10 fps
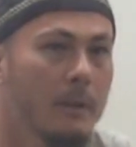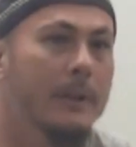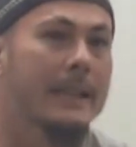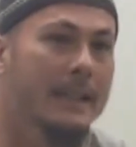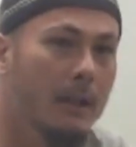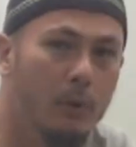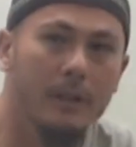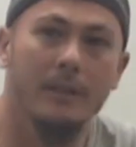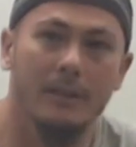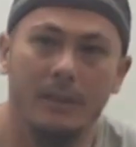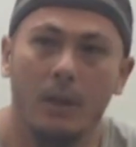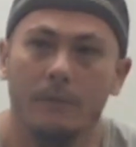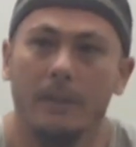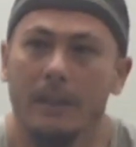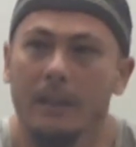because that's our brothers
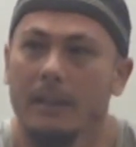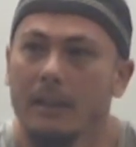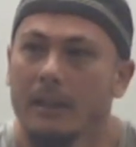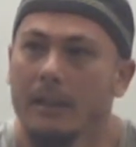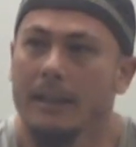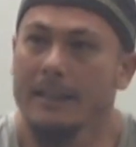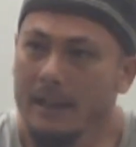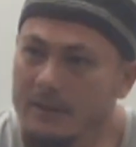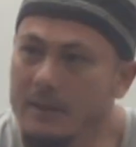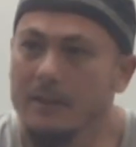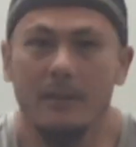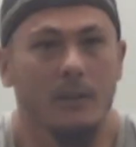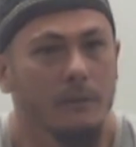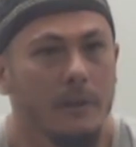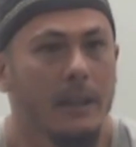over there. That's our sisters
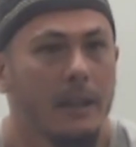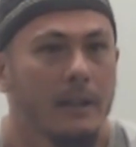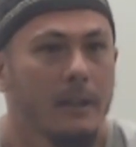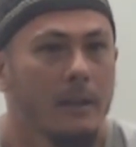over there.